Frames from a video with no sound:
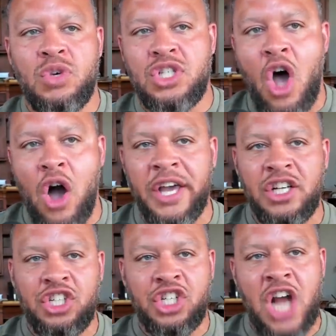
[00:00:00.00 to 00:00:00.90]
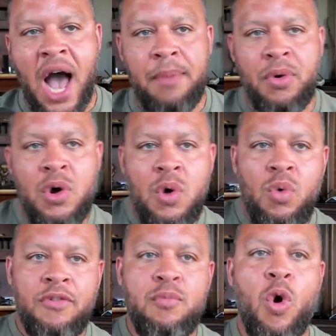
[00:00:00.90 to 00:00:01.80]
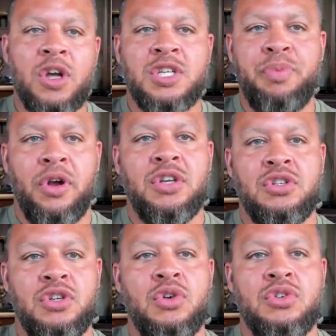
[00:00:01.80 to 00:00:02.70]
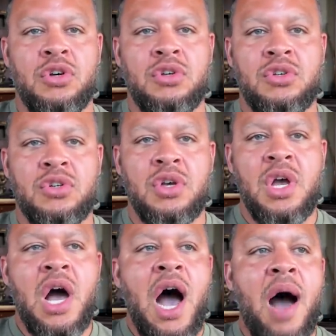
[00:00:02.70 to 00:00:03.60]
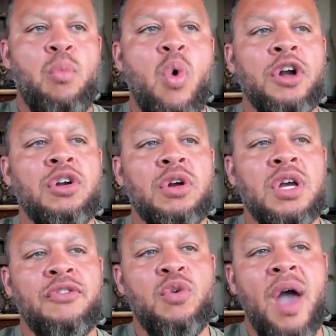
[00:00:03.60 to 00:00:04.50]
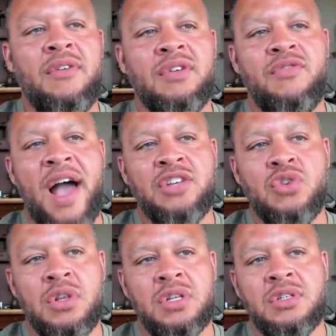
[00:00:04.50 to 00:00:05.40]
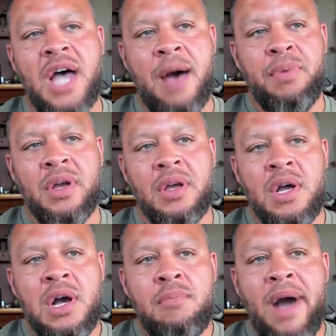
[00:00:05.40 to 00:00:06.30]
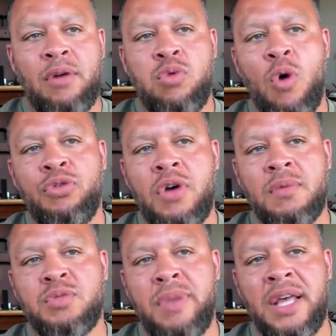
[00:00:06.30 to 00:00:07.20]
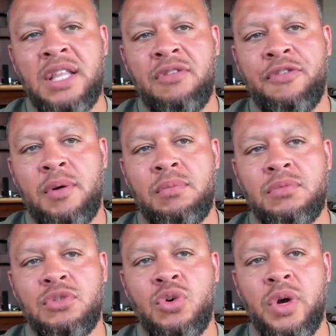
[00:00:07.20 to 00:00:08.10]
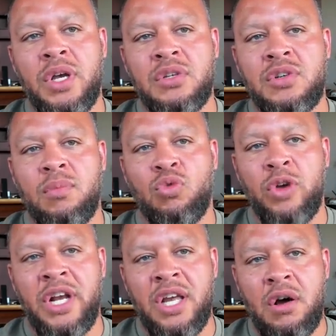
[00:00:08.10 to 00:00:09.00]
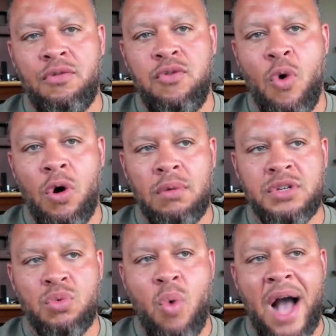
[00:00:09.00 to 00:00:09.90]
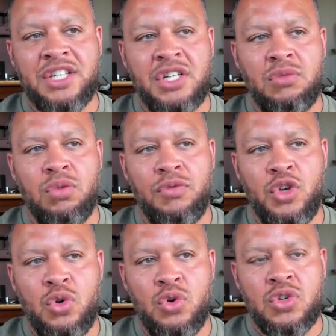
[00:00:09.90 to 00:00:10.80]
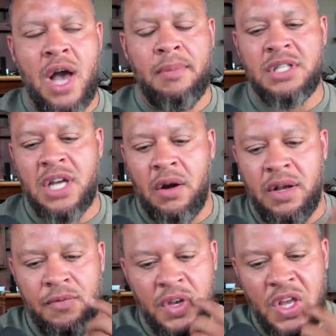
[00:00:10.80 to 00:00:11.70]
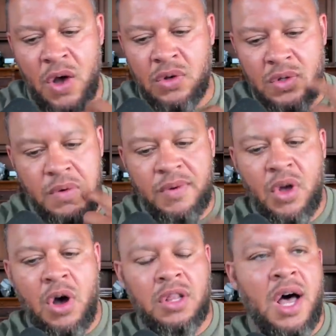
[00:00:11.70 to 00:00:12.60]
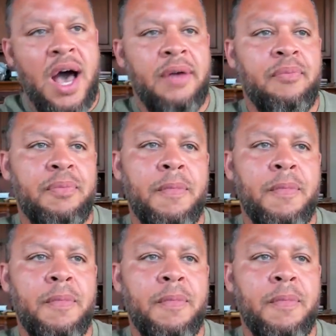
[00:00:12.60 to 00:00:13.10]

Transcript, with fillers: talking shop with more experienced users. I'm wondering if you have advice on this topic. My growth comes mainly from doing some reading on forums and watching reviews, commentary, and videos online.